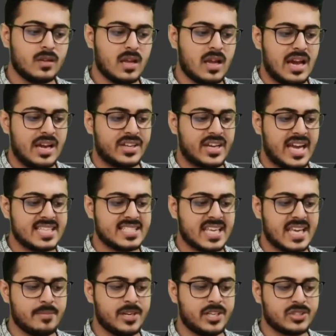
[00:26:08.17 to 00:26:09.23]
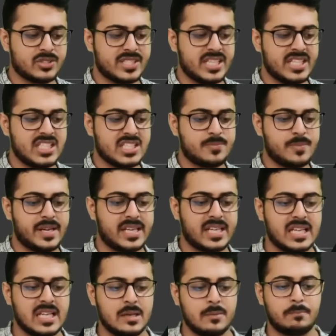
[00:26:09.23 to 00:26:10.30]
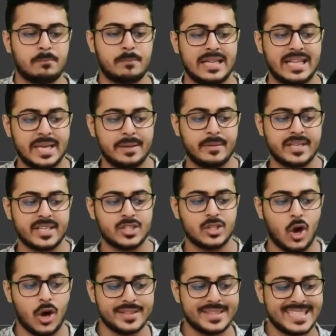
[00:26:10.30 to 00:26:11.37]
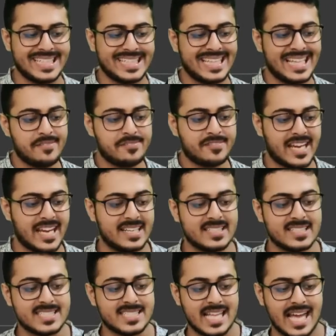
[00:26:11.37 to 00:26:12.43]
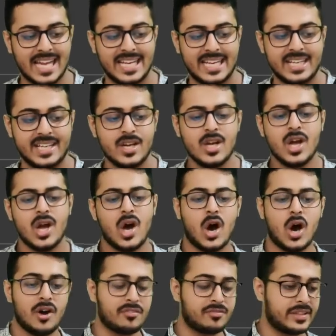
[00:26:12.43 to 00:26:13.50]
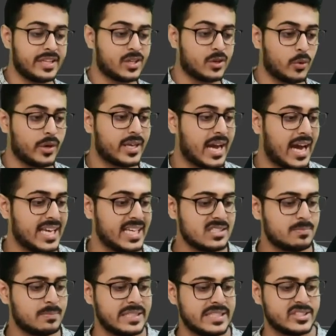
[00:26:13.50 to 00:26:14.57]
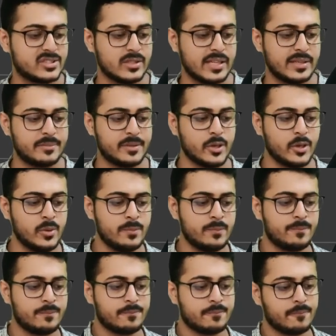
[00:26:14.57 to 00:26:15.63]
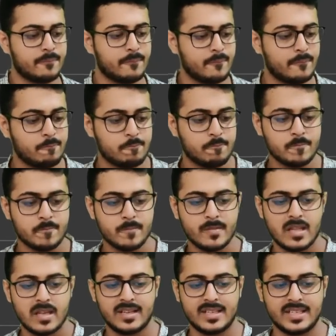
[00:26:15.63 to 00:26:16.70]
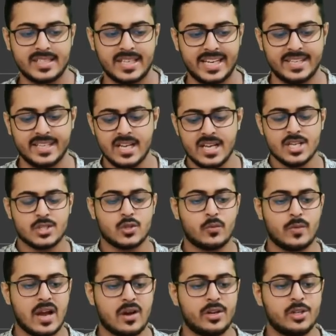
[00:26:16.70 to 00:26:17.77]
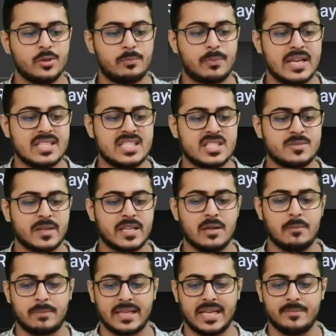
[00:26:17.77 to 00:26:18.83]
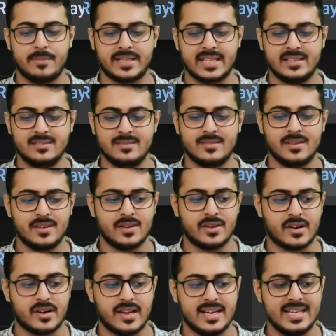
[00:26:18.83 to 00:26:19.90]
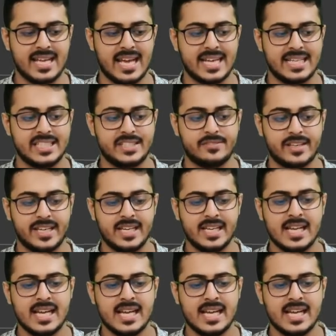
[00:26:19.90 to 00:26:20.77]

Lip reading: Are you guys able to see this particular play button on the left hand side of the code, guys? Please do let me know. Great. So we are going to press this particular play button, run anyway,